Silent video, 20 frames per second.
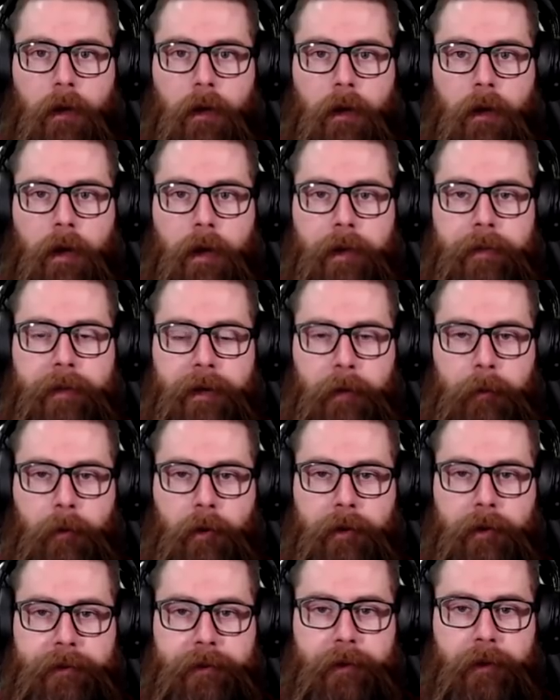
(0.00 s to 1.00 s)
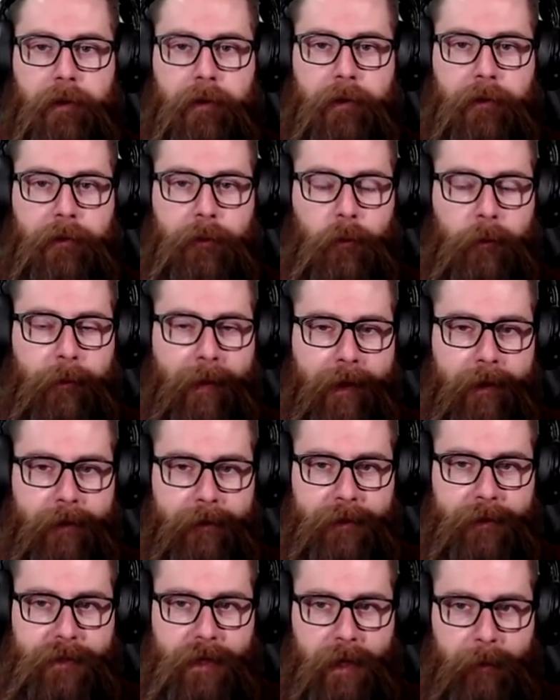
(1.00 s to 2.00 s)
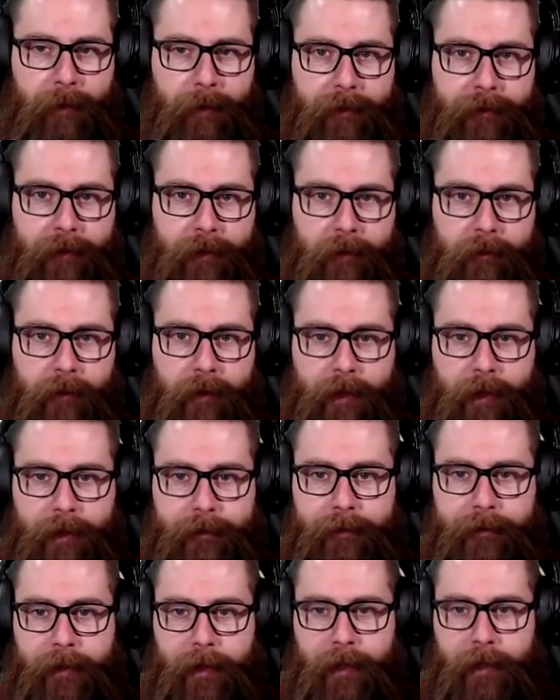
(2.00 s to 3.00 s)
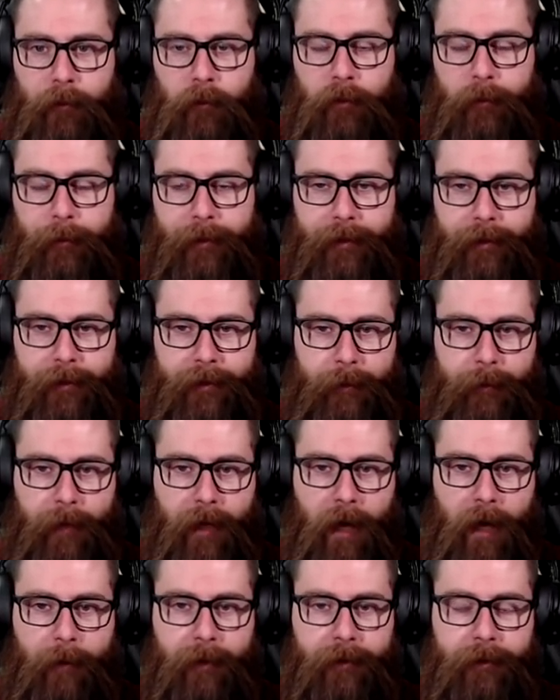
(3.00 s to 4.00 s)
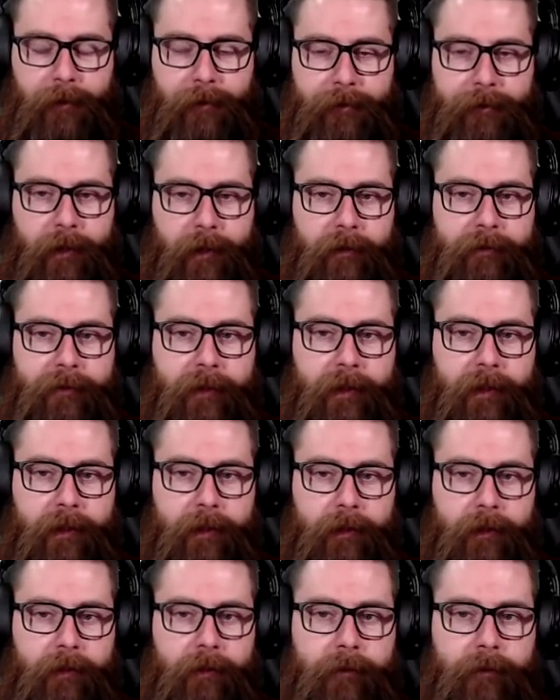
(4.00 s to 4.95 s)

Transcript: Hey there, boys and girls. We're back on the JP server again today, and we're going to be doing the Bahamut 2-star fight.